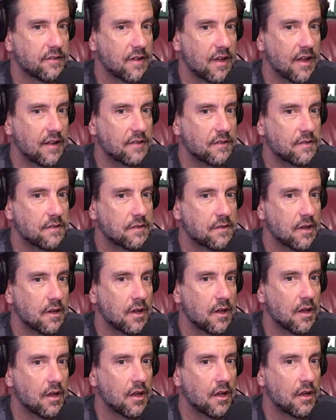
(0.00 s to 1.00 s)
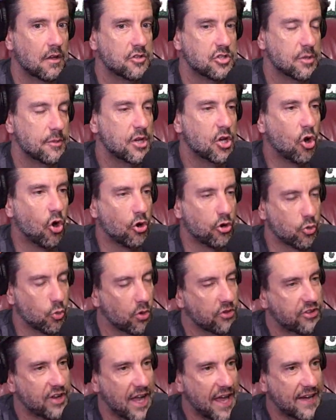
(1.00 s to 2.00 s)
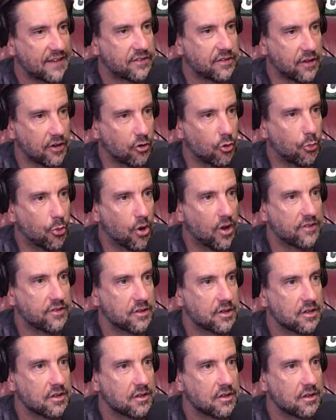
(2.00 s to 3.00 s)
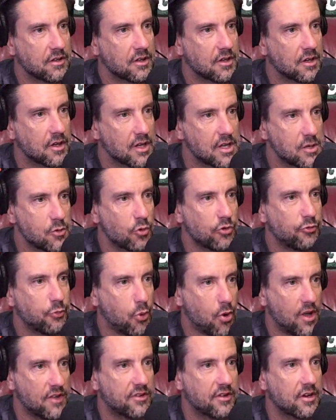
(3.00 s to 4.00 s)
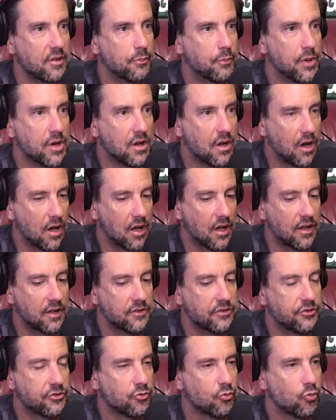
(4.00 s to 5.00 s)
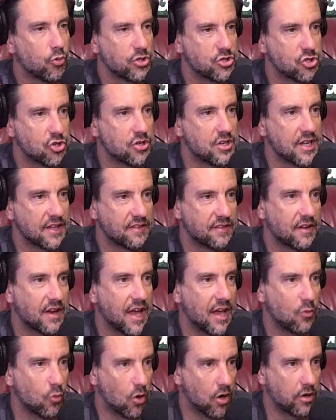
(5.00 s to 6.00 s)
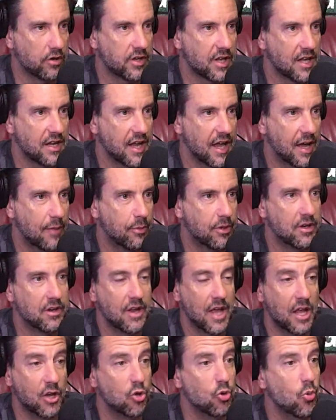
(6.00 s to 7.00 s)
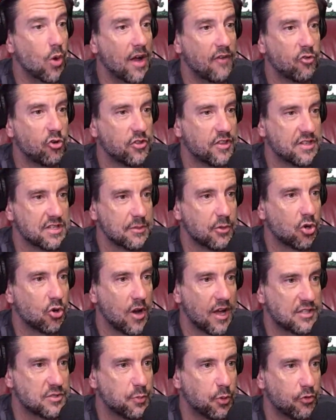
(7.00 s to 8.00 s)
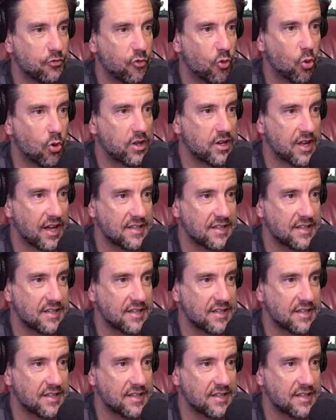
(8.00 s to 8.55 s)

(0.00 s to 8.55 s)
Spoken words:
sense. Jimmy Carter was an accidental president. He was president because Richard Nixon had Watergate happen. And whoever the Democrats put forward in